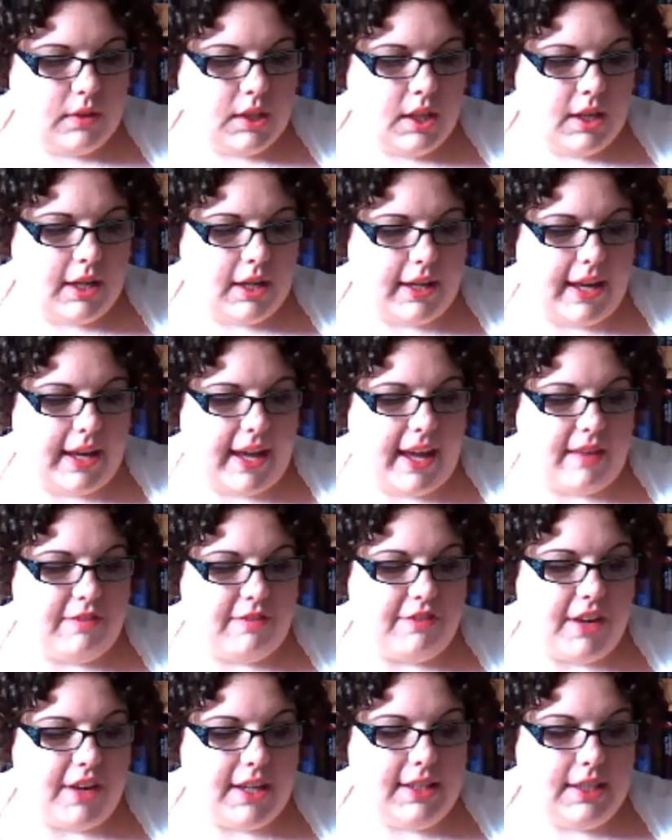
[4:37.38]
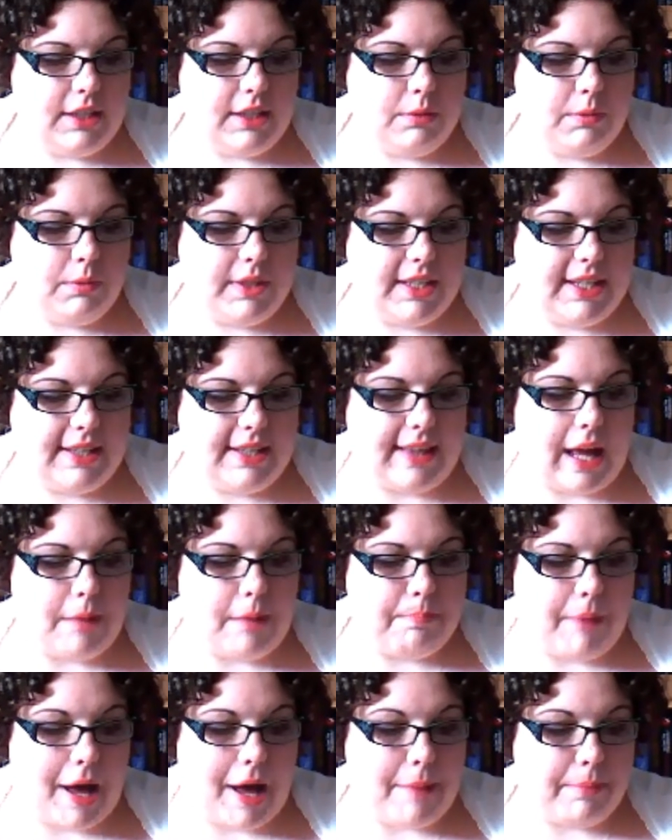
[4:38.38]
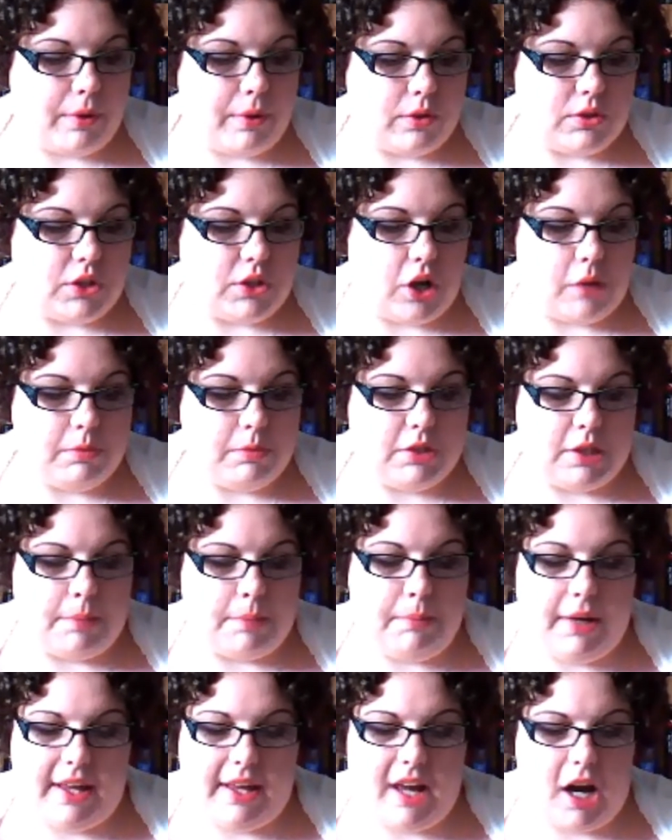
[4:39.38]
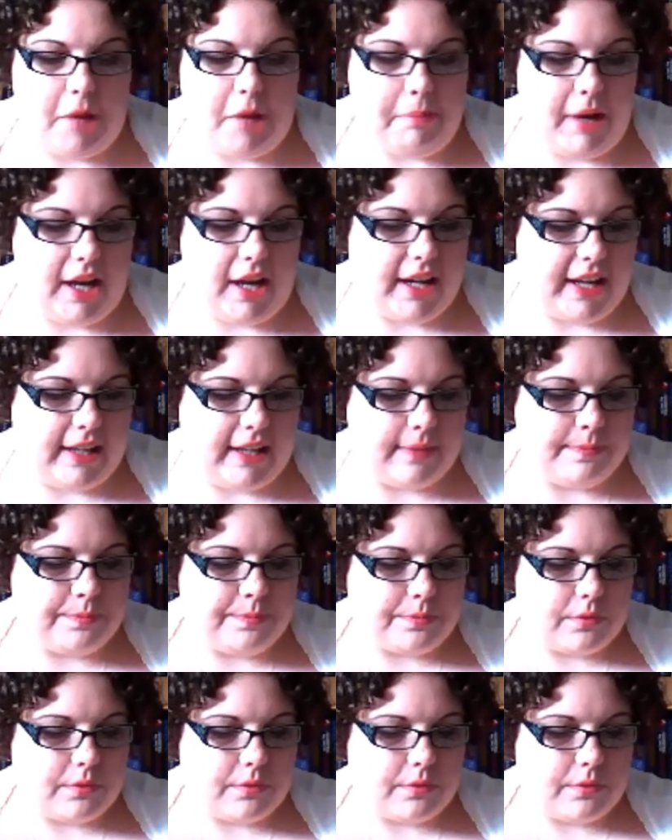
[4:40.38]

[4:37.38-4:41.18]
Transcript: Okay, and finally, we need that bat on top to complete our burger.